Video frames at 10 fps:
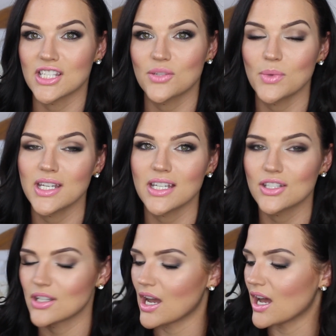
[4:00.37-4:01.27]
sweet
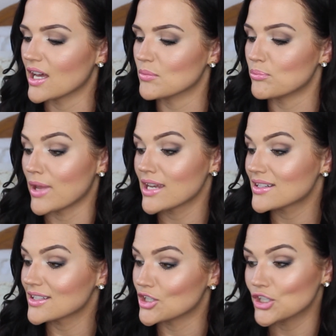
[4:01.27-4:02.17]

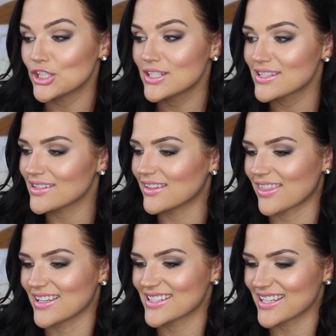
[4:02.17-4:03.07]
baked goods
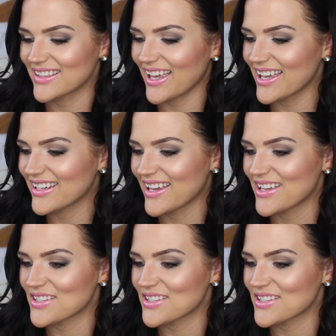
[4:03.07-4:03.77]
and things like that.